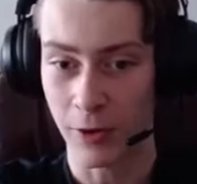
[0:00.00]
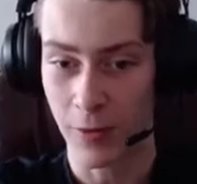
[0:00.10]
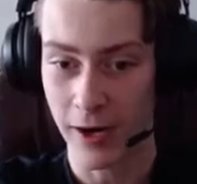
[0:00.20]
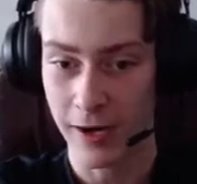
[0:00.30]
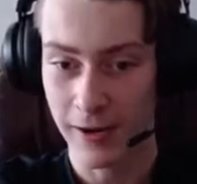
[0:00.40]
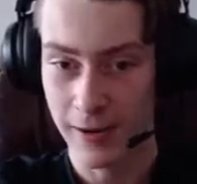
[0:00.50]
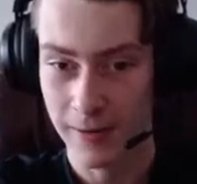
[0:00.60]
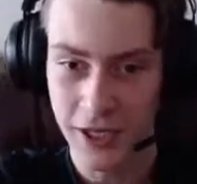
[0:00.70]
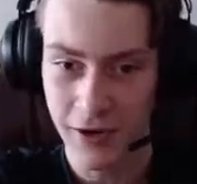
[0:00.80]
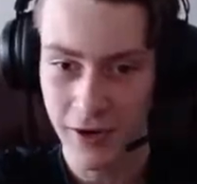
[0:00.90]
quick.
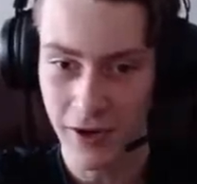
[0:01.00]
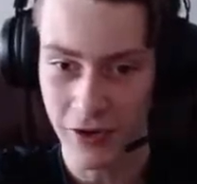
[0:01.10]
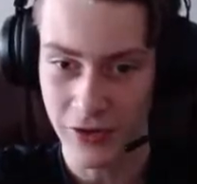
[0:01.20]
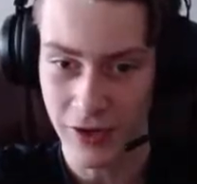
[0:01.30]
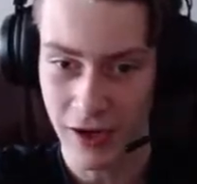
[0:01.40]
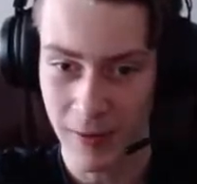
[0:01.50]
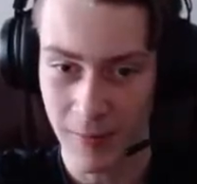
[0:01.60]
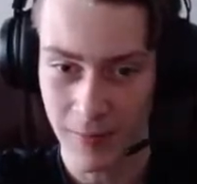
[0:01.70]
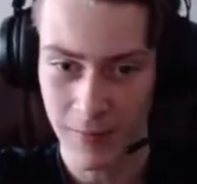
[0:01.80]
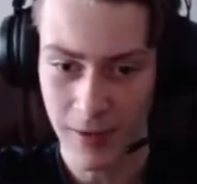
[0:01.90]
Here it is.
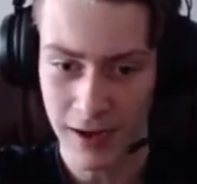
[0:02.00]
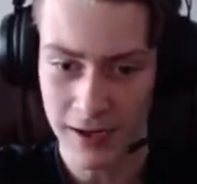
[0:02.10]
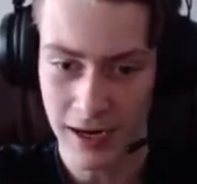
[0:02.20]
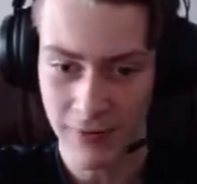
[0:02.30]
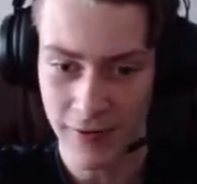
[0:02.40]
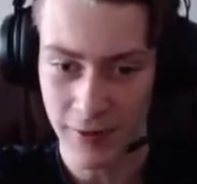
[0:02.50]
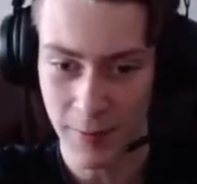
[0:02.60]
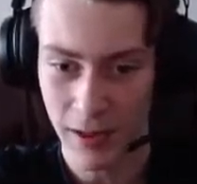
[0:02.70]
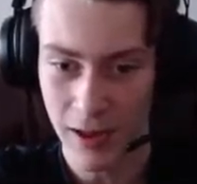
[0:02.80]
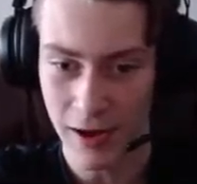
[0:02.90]
I kind of have it
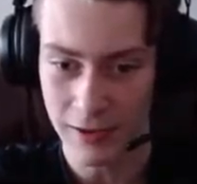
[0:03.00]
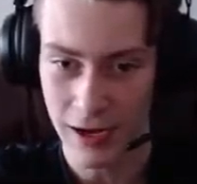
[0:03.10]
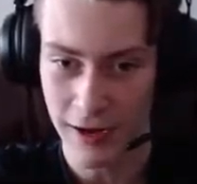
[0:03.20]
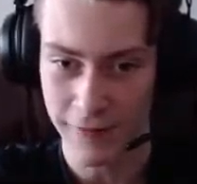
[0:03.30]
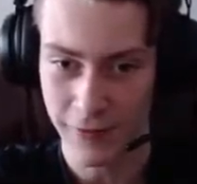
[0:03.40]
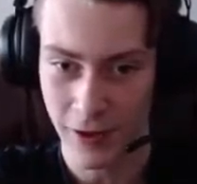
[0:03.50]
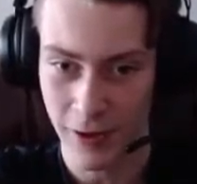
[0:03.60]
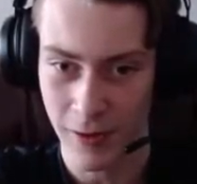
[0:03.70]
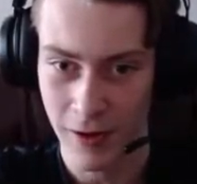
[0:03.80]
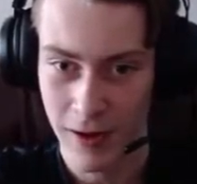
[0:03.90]
blocked off,
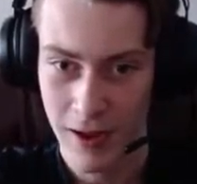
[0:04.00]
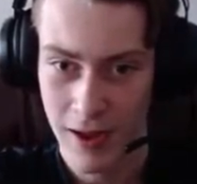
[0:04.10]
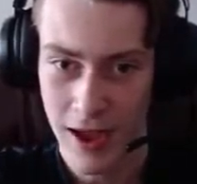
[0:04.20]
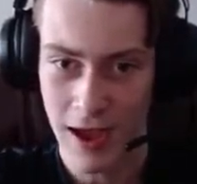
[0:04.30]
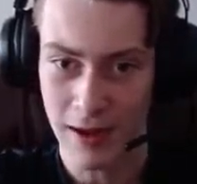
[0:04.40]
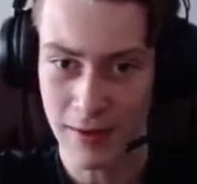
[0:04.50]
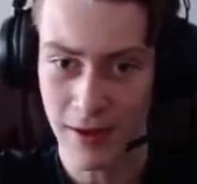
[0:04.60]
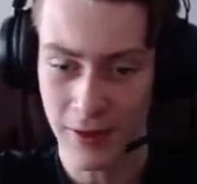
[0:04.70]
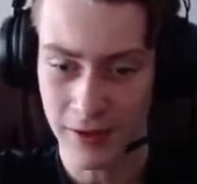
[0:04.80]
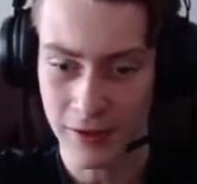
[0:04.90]
so
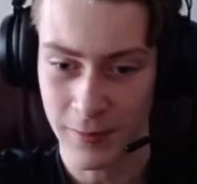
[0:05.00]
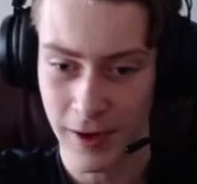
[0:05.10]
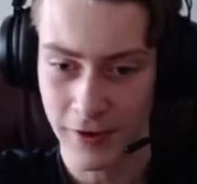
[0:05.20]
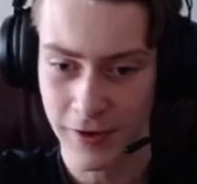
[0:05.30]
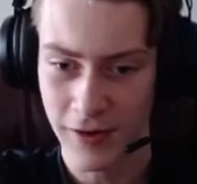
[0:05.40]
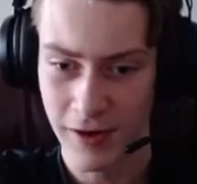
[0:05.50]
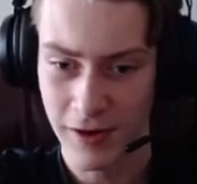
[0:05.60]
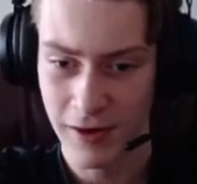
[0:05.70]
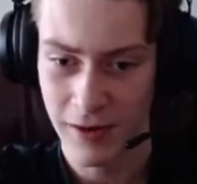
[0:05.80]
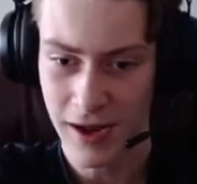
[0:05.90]
nothing spawns in
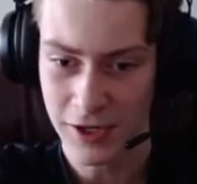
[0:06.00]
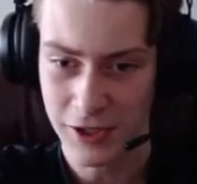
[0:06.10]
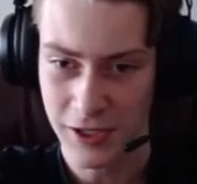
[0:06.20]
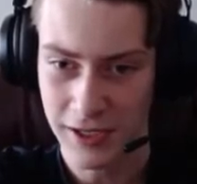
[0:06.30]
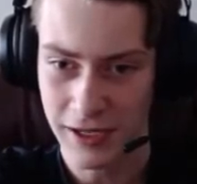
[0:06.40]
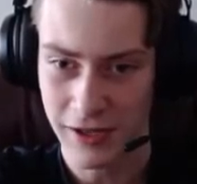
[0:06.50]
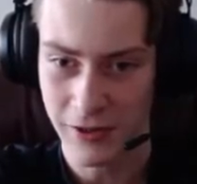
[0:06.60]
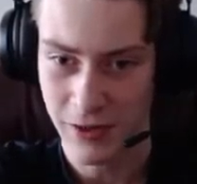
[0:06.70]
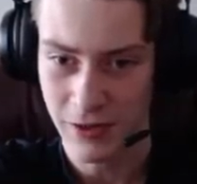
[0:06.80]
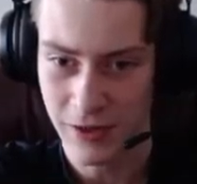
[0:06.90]
there. Actually, is
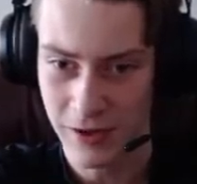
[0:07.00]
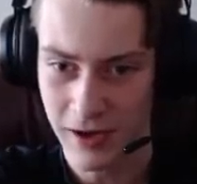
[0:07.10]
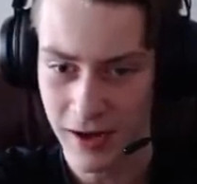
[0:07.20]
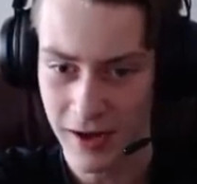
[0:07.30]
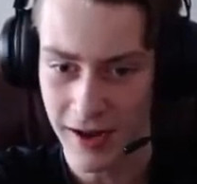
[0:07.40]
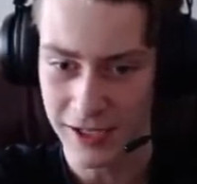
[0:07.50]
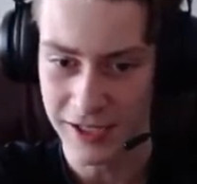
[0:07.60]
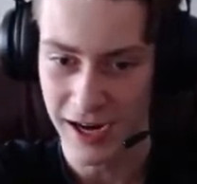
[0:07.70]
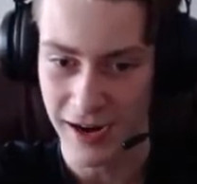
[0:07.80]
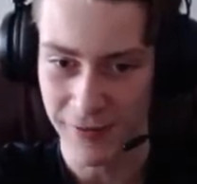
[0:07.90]
this it? I
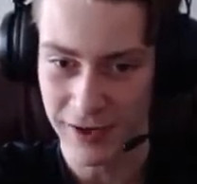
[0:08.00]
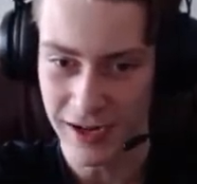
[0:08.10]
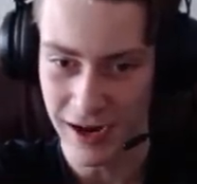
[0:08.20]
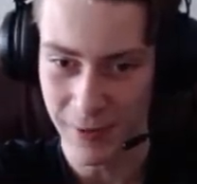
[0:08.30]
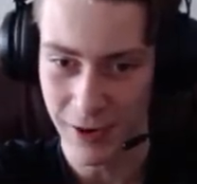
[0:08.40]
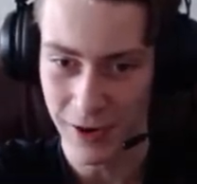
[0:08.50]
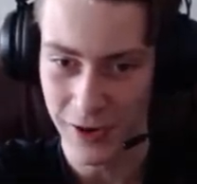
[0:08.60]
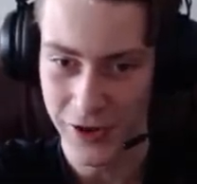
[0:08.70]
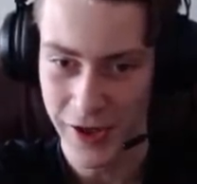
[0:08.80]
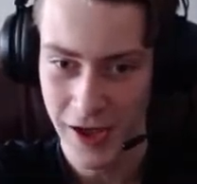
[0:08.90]
actually kind of forgot where it
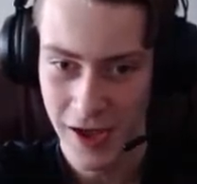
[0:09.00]
is.